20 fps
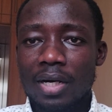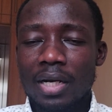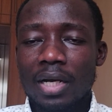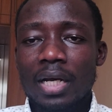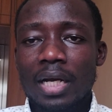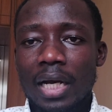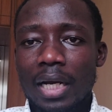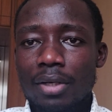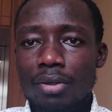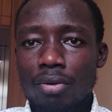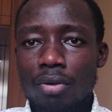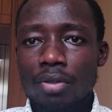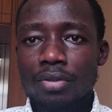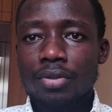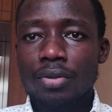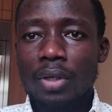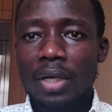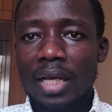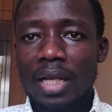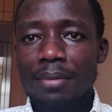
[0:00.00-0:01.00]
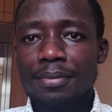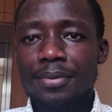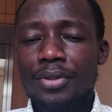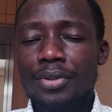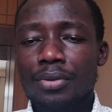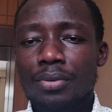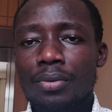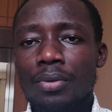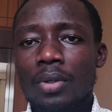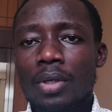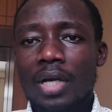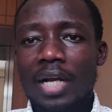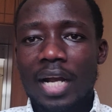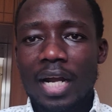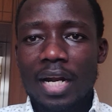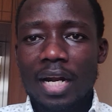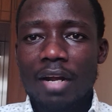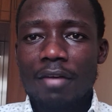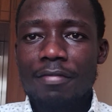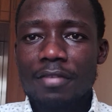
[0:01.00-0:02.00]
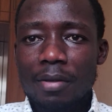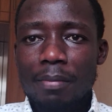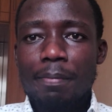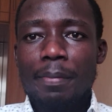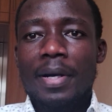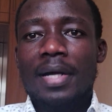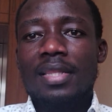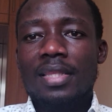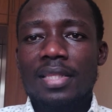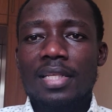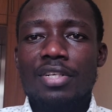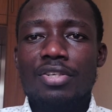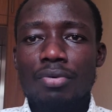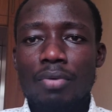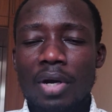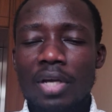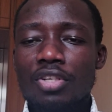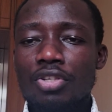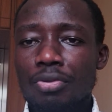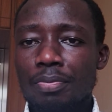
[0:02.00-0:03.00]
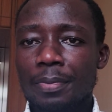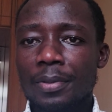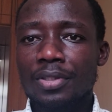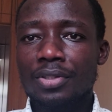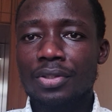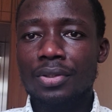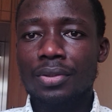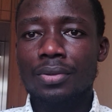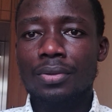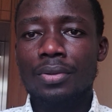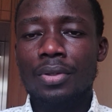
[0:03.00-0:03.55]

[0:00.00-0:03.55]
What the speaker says: And it also helps you craft a path that you want to pursue